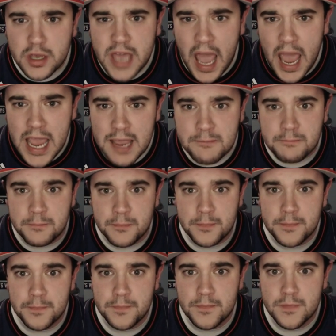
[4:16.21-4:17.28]
game.
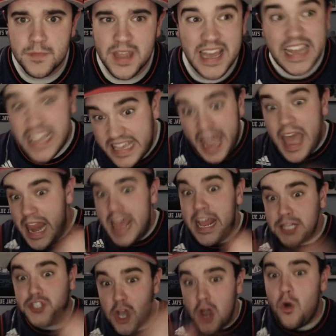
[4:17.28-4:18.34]
Get
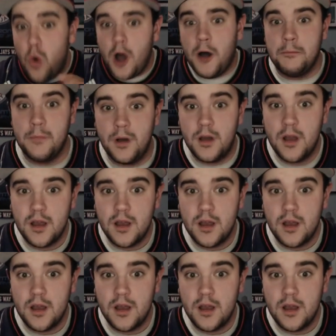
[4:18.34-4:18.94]
into him.